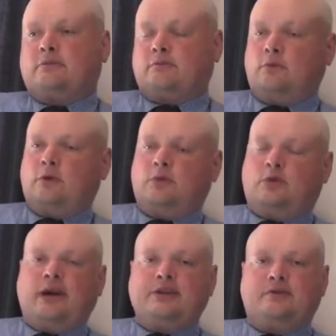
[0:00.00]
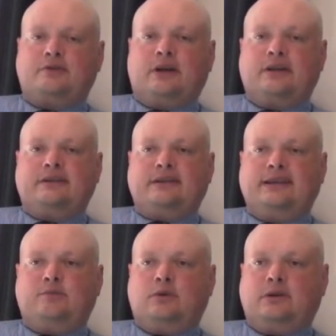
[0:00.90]
what Magueixo's done is
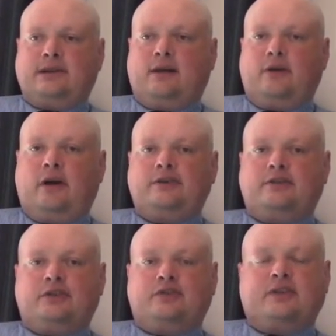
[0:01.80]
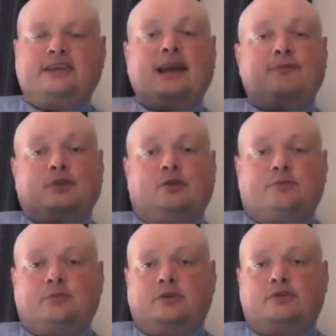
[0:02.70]
he's worked out Einstein should have kept the
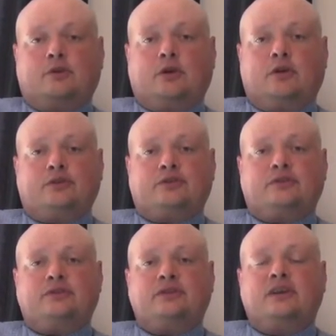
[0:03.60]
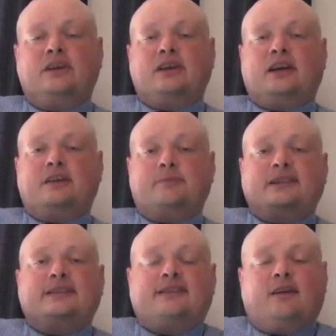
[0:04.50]
cosmological constant and
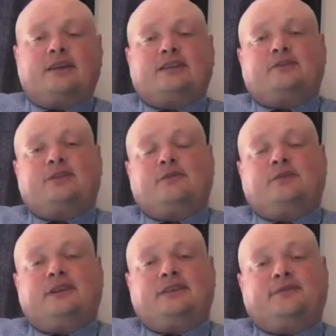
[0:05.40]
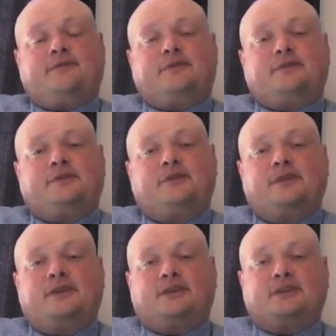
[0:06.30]
admitted light travels at a different
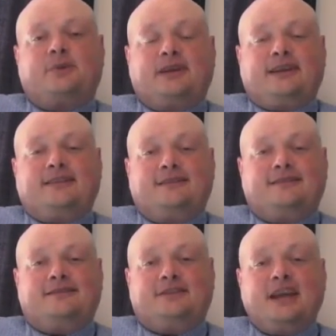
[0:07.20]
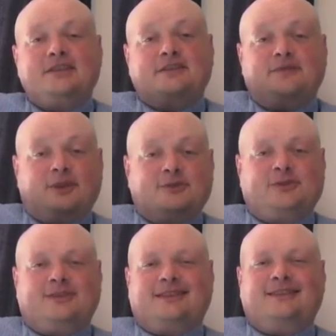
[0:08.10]
speed, changes
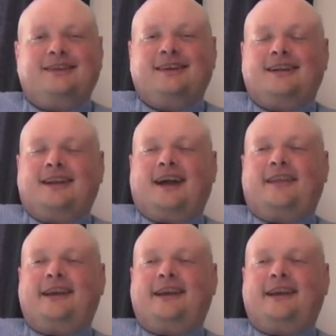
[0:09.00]
velocity. And